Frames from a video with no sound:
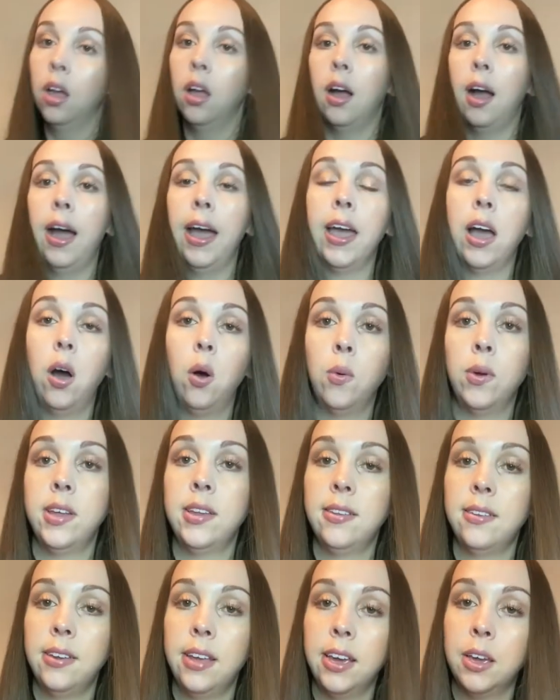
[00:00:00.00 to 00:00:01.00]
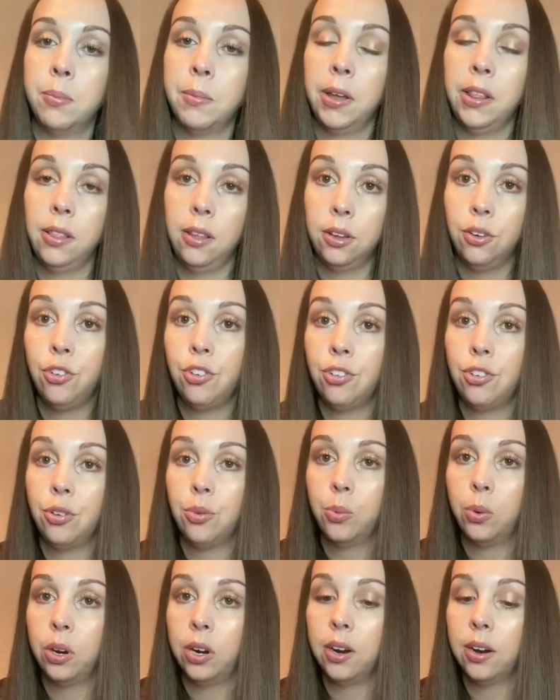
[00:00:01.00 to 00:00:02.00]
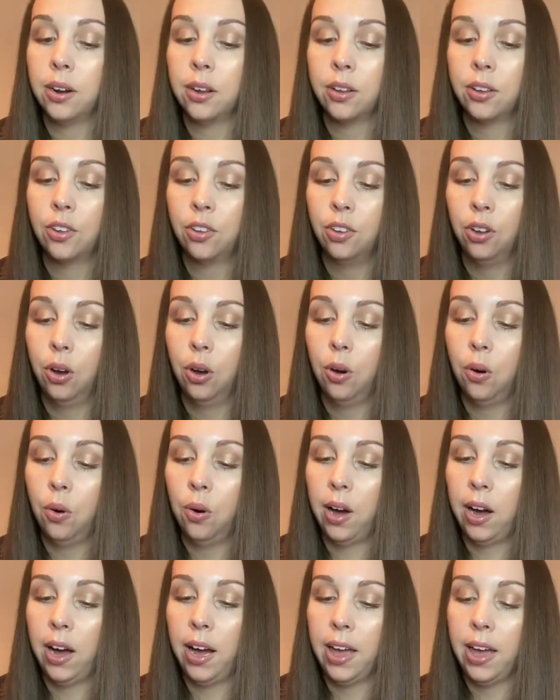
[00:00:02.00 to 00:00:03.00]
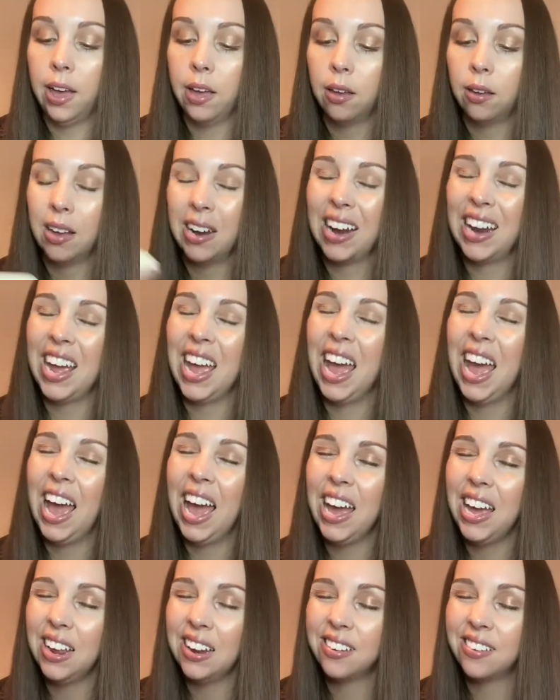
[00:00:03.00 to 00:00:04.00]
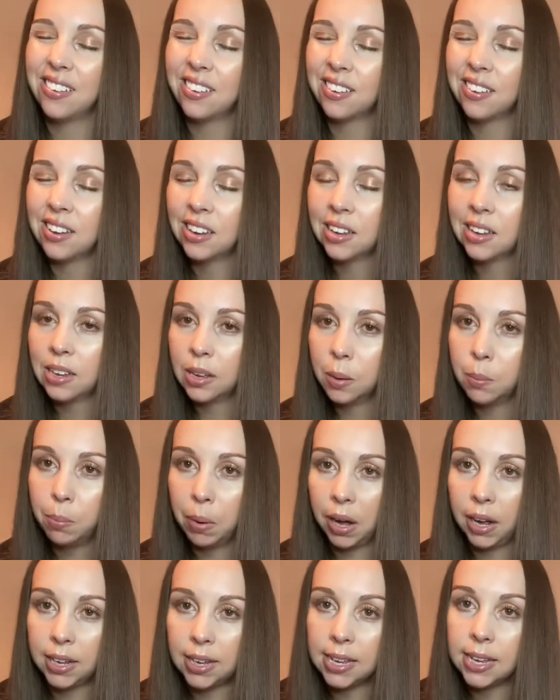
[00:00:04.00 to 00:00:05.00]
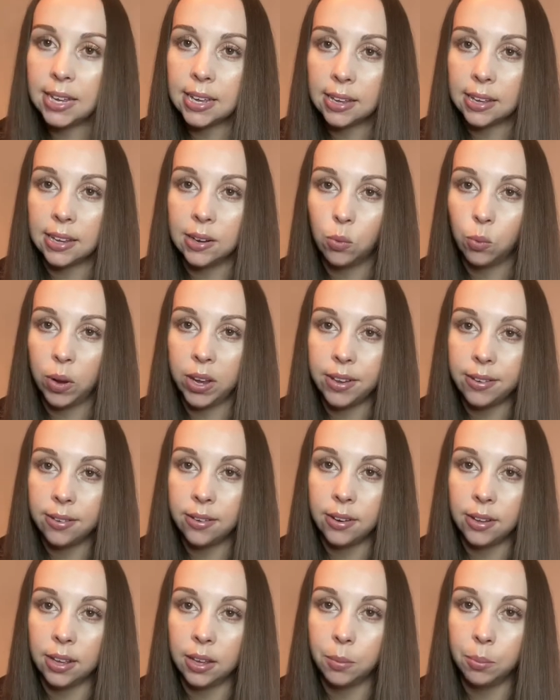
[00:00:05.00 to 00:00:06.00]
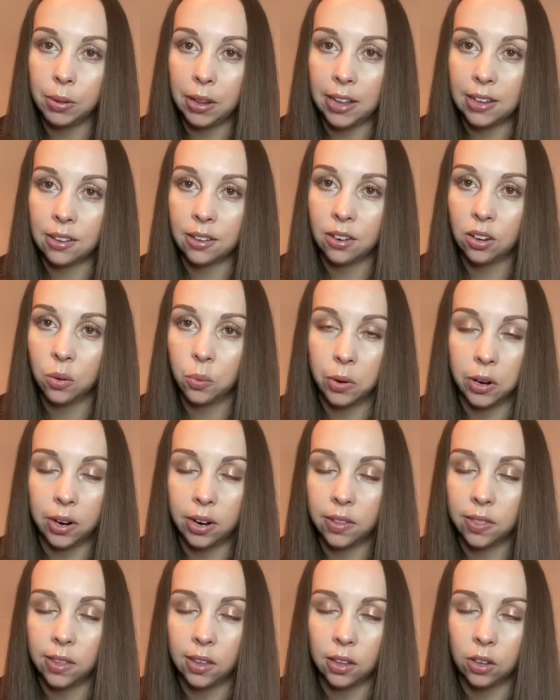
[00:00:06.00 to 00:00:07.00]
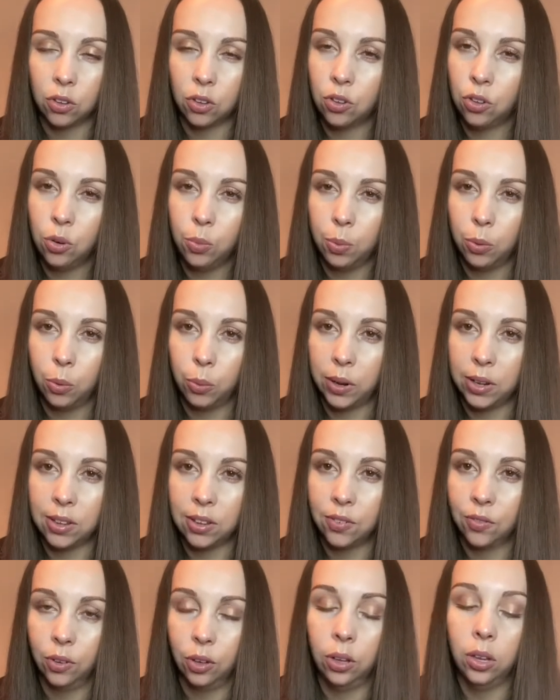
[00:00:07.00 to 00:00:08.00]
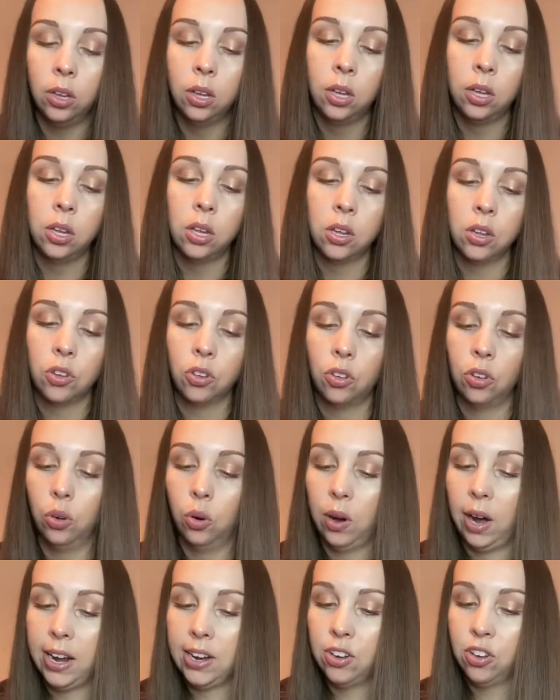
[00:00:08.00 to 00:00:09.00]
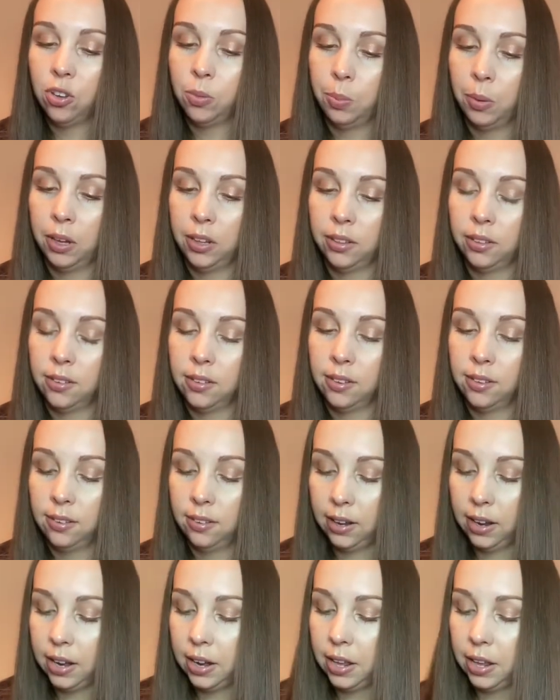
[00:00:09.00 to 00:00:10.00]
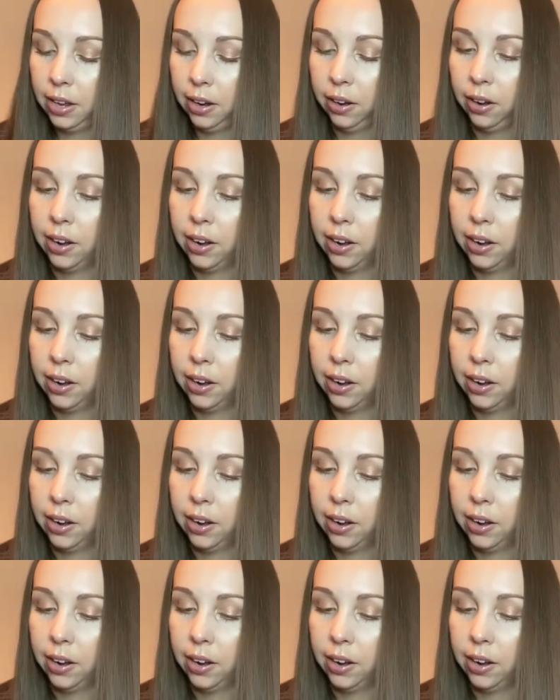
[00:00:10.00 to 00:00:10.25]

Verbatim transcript: I always take my lunch to work. So I, and I hate buying and wasting plasticware. I think it's super wasteful. So I just bought this set here.